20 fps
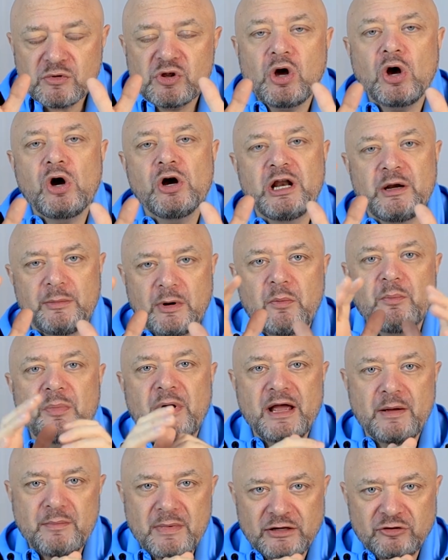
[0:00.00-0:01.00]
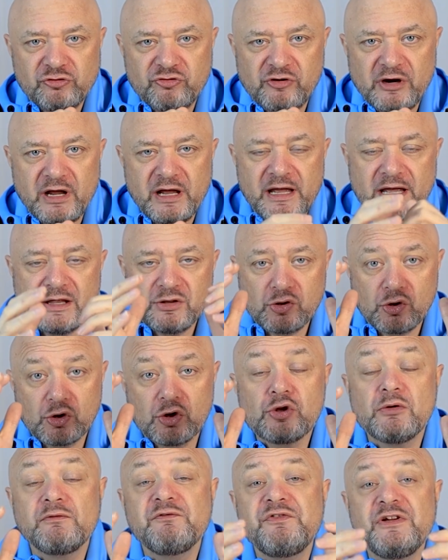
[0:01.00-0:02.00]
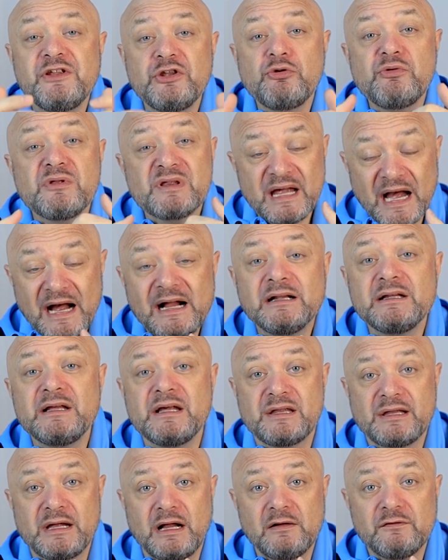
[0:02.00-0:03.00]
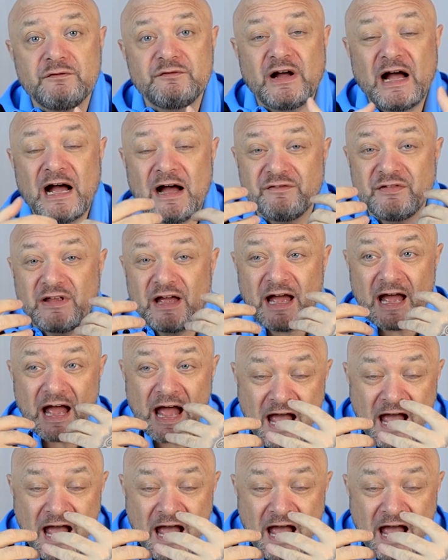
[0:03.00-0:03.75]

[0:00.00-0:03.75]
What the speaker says: I'm talking about by a mantra is just something you tell yourself after